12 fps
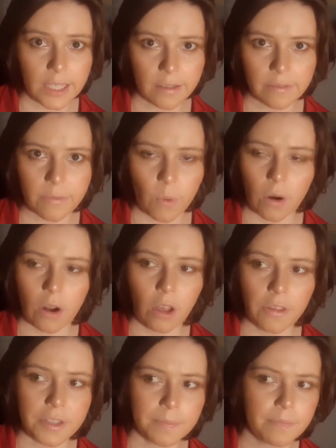Gideon,
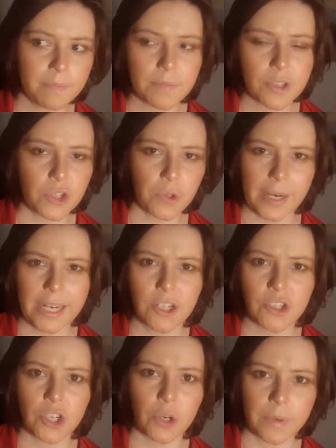for all the
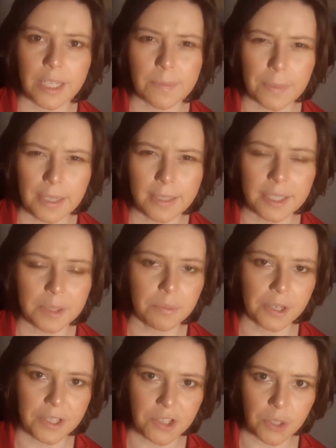strange charisma
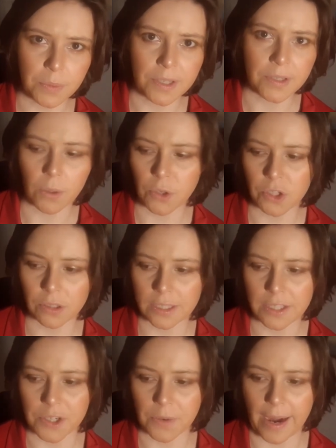he brings to his
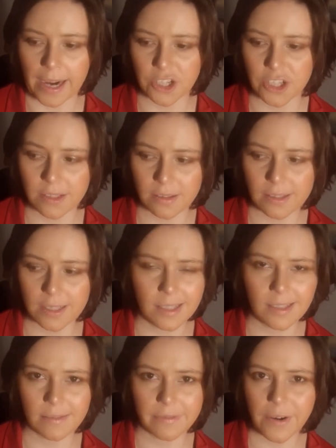social
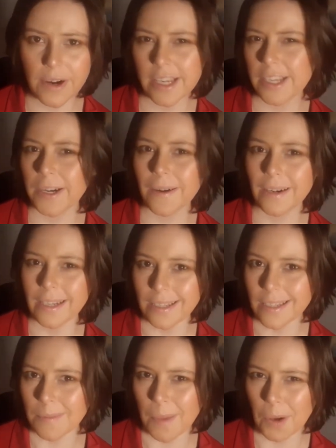interactions, isn't very
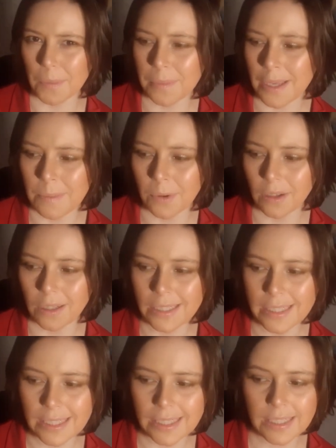curious about
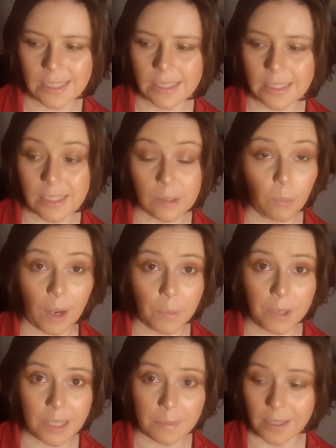people.
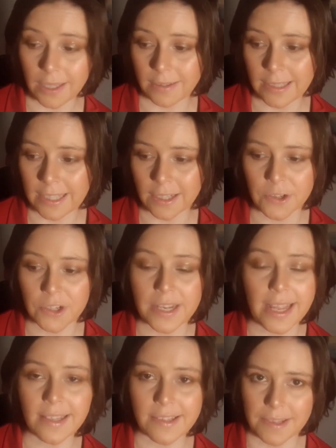Why would he be? He
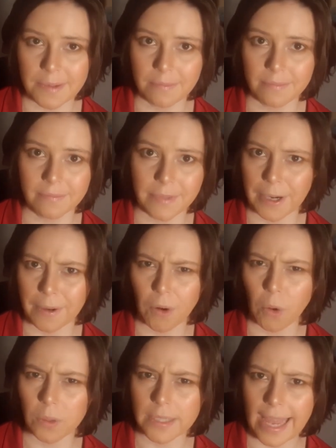understands them.
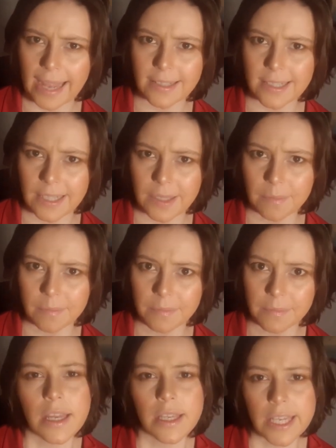They're old hat to
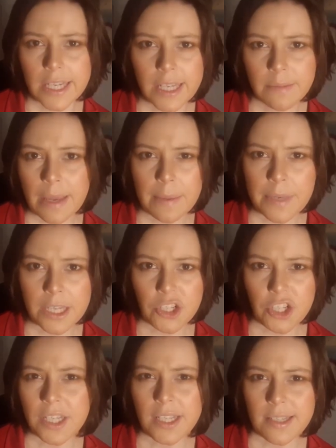him. Gideon may
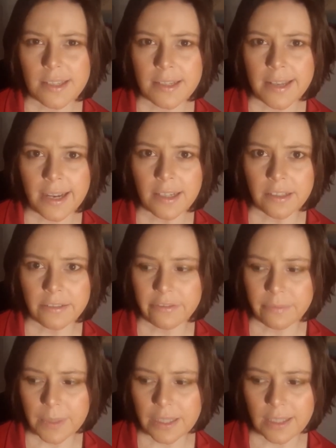be a genius
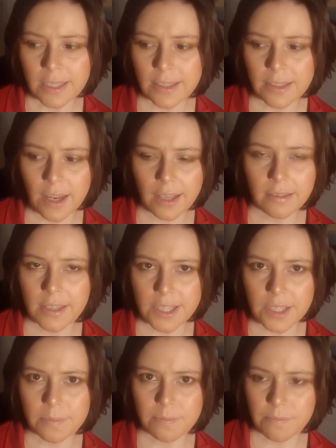detective, but he's
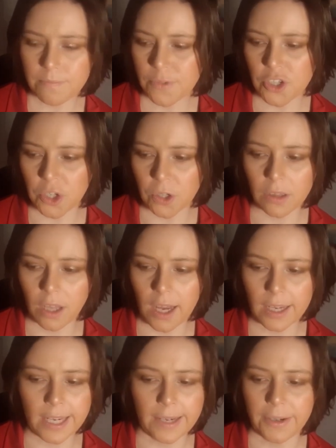not this
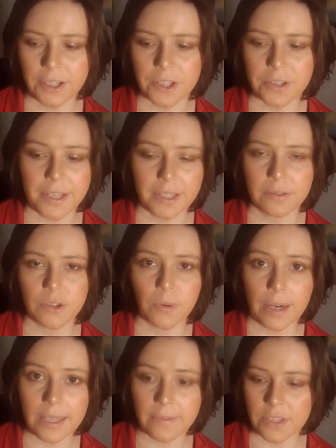Sherlock character
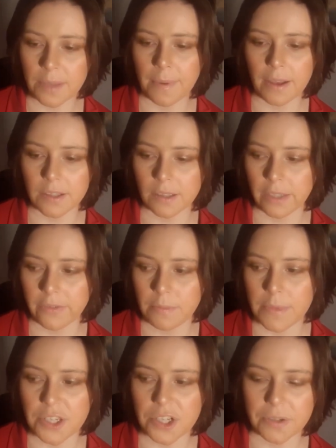that craves the
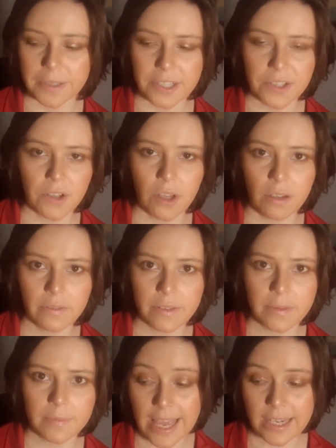puzzle of a mystery to
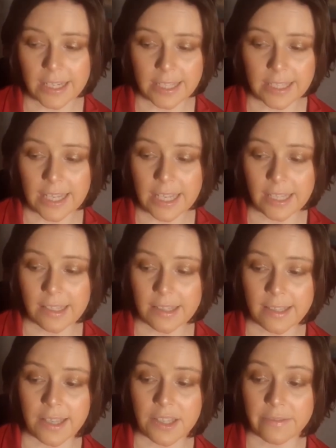solve. In the end, it's
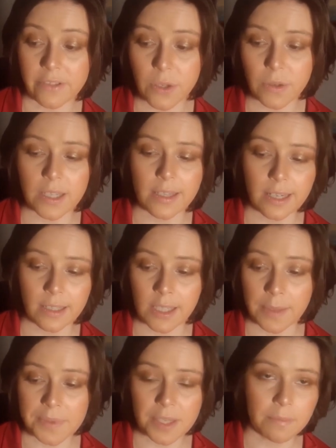Gideon's sense of duty
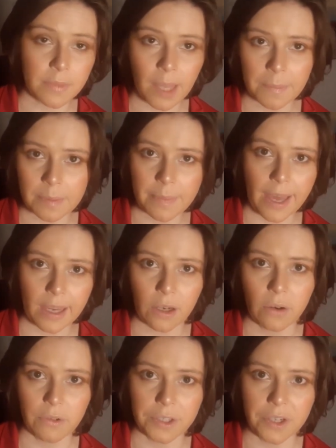that keeps him coming
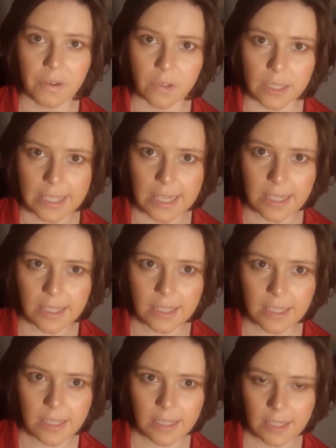back over and over
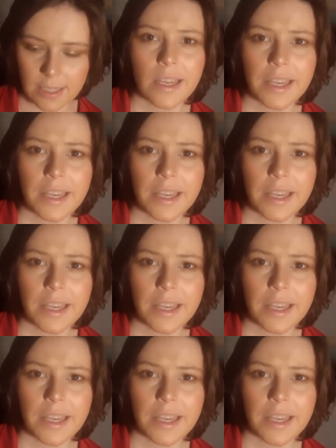again.